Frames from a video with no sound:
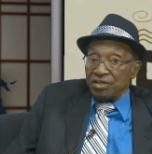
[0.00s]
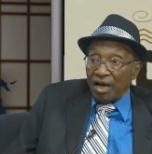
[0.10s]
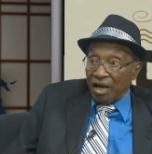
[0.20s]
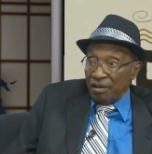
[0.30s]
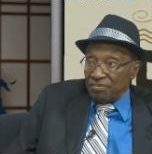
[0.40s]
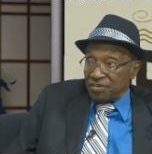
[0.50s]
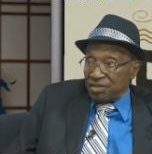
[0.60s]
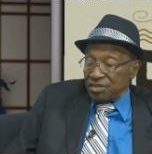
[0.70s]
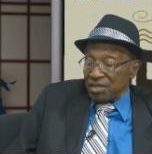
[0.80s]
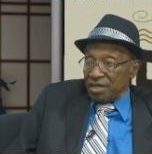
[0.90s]
And jobs
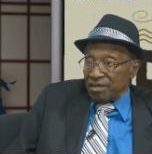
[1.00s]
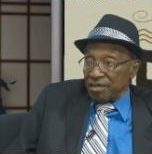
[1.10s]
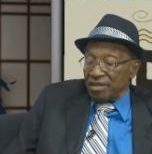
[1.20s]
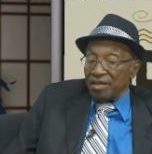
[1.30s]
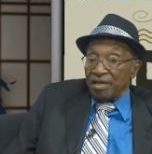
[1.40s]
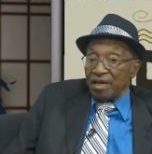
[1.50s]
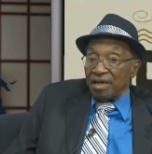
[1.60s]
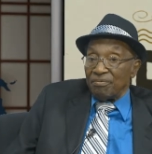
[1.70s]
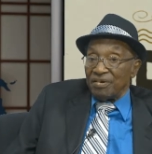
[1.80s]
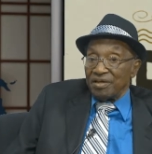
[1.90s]
is other.
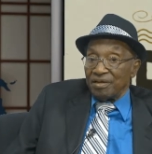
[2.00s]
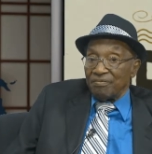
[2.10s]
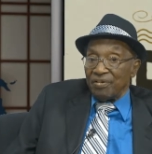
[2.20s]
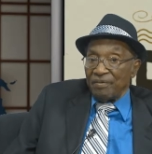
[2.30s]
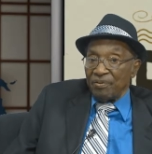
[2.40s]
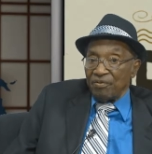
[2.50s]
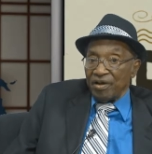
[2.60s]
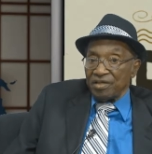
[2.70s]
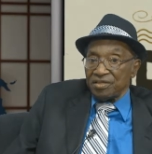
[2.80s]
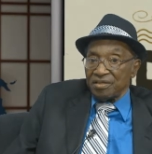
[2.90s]
But
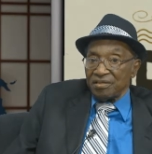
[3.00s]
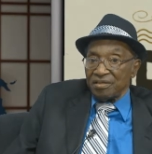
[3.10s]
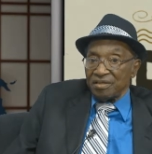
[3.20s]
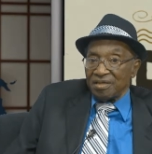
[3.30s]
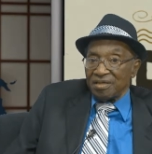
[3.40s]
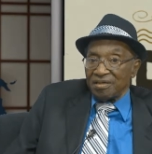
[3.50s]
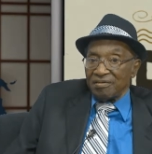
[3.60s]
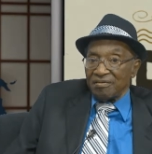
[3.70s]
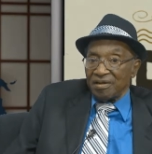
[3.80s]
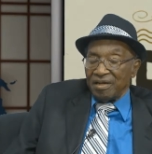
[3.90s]
preparation
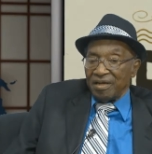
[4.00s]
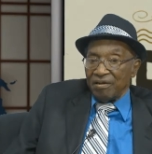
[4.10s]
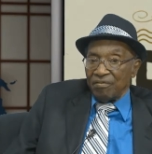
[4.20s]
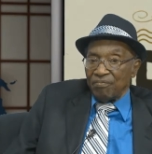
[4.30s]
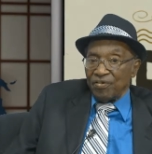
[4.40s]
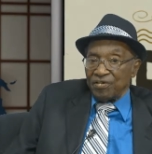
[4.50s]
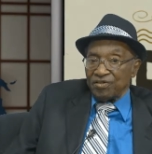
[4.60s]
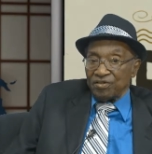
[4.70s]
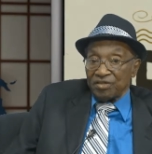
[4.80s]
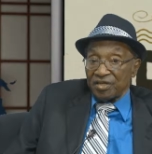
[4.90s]
here in Prince
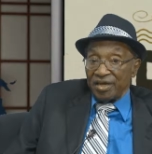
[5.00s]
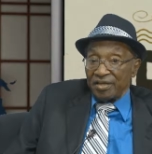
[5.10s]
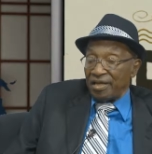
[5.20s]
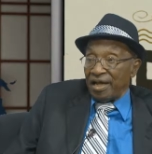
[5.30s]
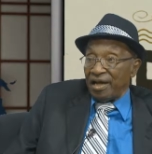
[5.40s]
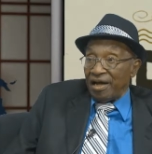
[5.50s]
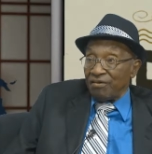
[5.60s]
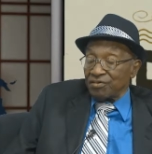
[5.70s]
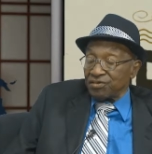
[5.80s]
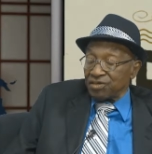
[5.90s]
George County, I
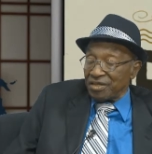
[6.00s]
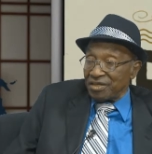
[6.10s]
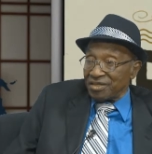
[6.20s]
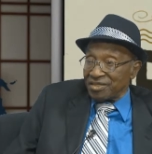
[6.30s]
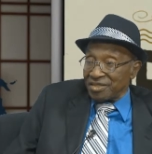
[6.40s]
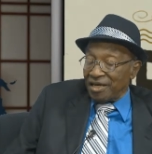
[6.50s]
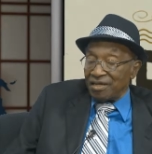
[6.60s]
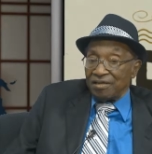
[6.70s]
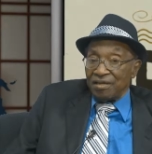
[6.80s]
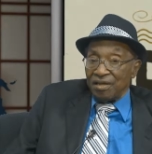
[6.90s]
was
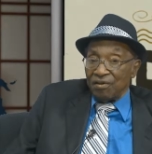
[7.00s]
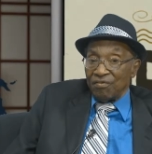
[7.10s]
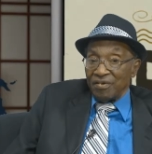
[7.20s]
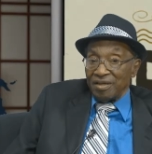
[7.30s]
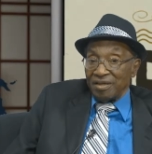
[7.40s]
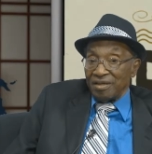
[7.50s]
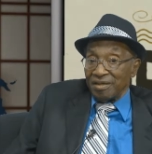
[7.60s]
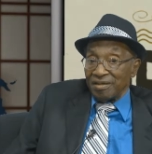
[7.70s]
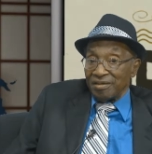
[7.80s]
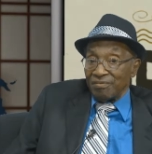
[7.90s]
stunned when
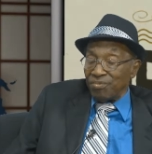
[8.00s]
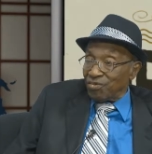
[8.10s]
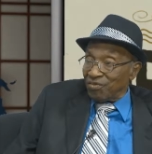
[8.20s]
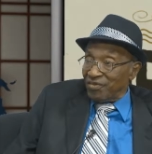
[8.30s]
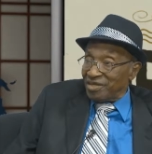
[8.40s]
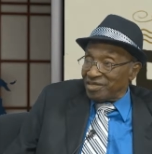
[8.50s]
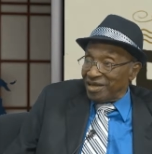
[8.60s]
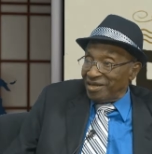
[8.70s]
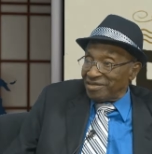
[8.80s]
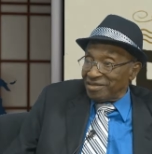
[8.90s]
the Board of
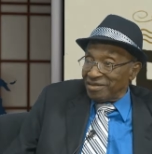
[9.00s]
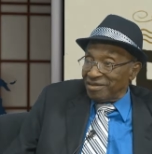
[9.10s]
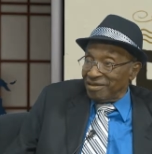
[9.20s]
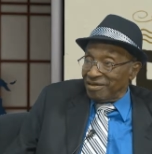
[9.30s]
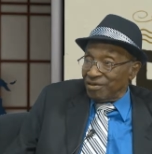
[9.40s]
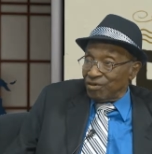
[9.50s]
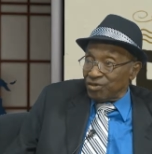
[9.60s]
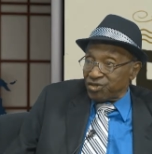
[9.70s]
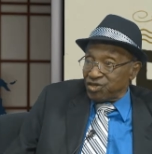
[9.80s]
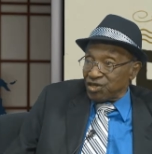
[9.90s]
Education
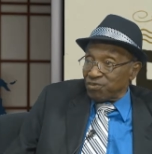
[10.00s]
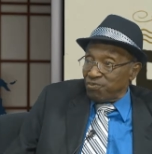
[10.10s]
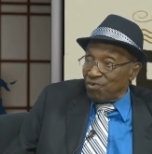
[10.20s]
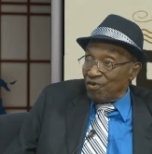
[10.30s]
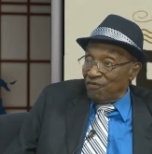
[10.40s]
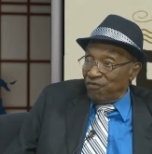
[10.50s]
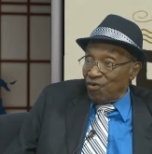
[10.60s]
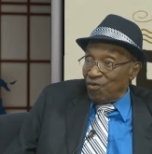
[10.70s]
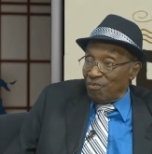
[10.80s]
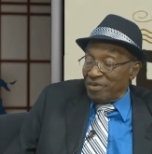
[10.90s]
lost
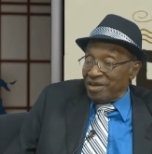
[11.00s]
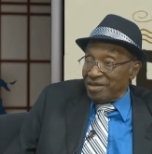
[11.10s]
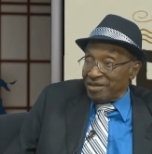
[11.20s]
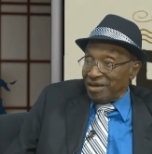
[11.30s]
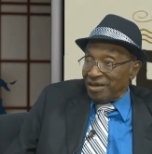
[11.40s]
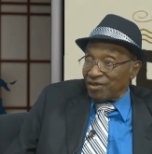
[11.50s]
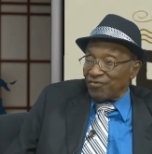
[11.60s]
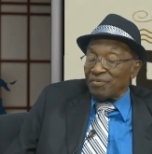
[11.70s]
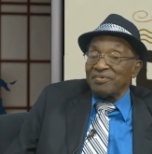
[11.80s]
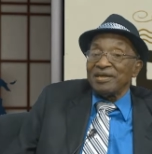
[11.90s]
$6.4 million
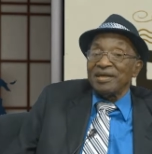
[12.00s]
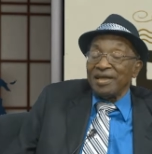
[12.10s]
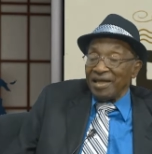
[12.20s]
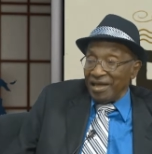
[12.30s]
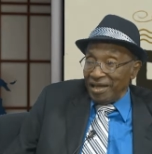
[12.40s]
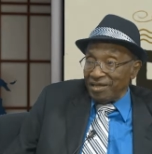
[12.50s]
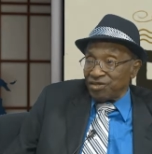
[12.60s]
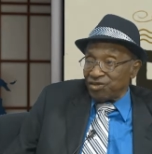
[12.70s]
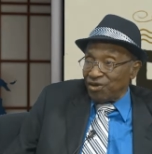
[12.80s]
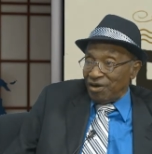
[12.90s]
from the Head
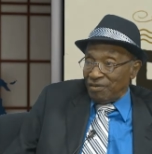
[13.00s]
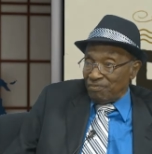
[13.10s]
Start